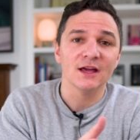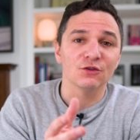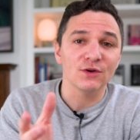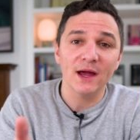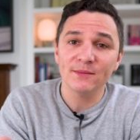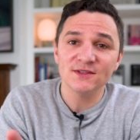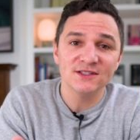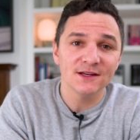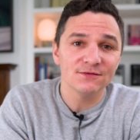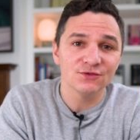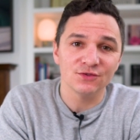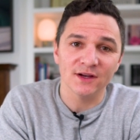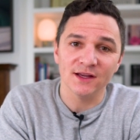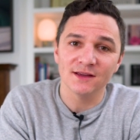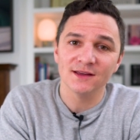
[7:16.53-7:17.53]
Grab a stiff
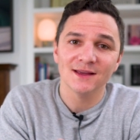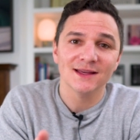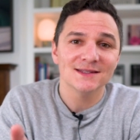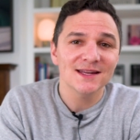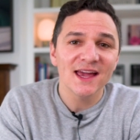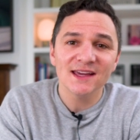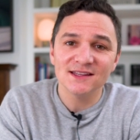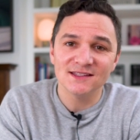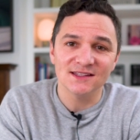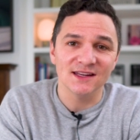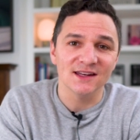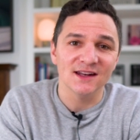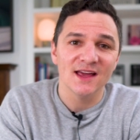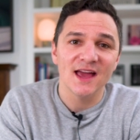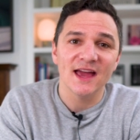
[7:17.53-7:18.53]
drink, take a
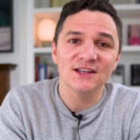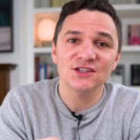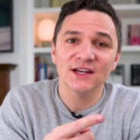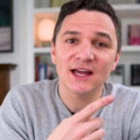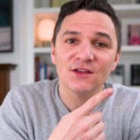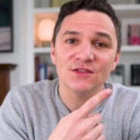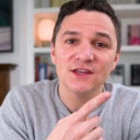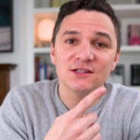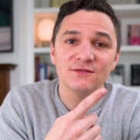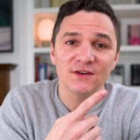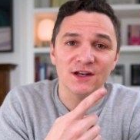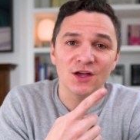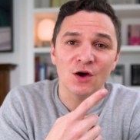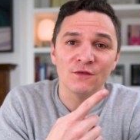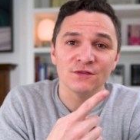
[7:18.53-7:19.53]
seat, and check out this
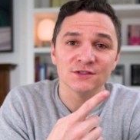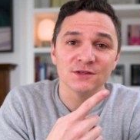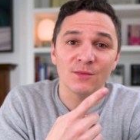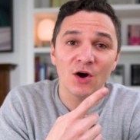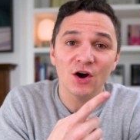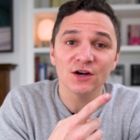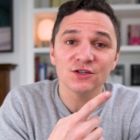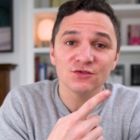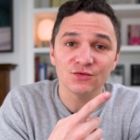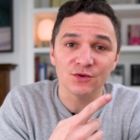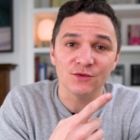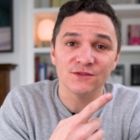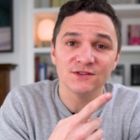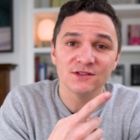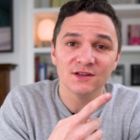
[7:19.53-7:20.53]
video for some hard
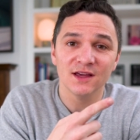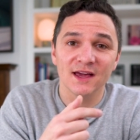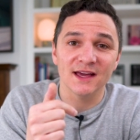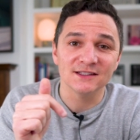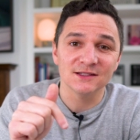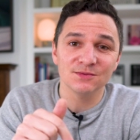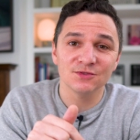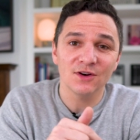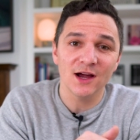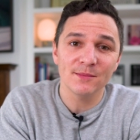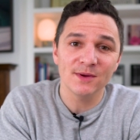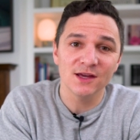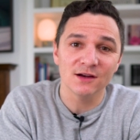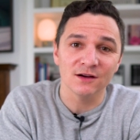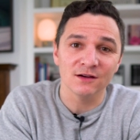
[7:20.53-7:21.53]
truths, and
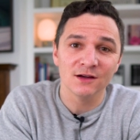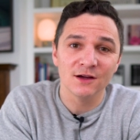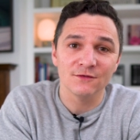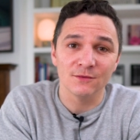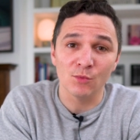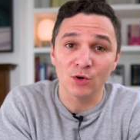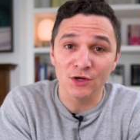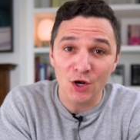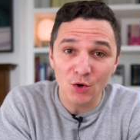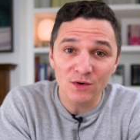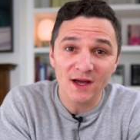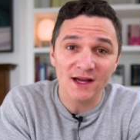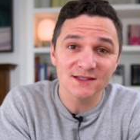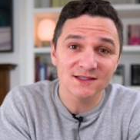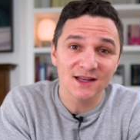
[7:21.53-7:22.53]
subscribe here for more no
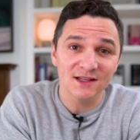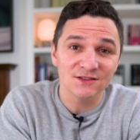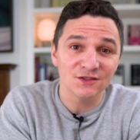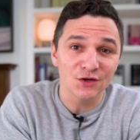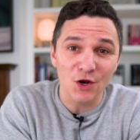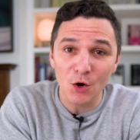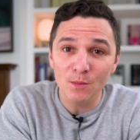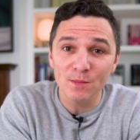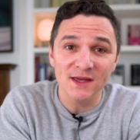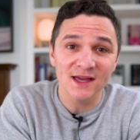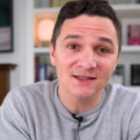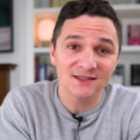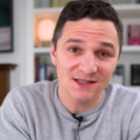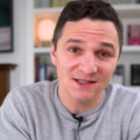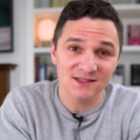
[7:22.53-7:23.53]
nonsense, no
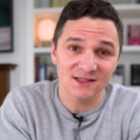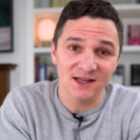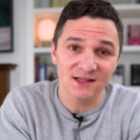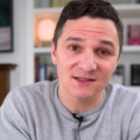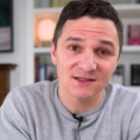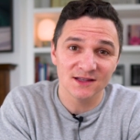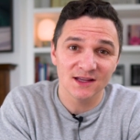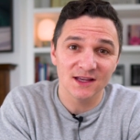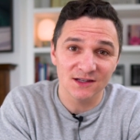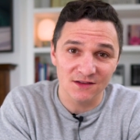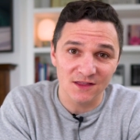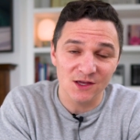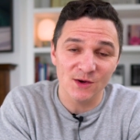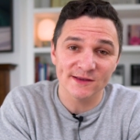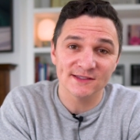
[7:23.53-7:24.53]
BS insights into
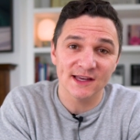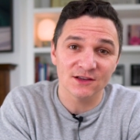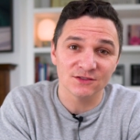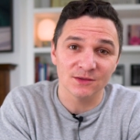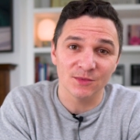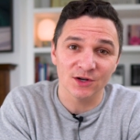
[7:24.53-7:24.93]
the US housing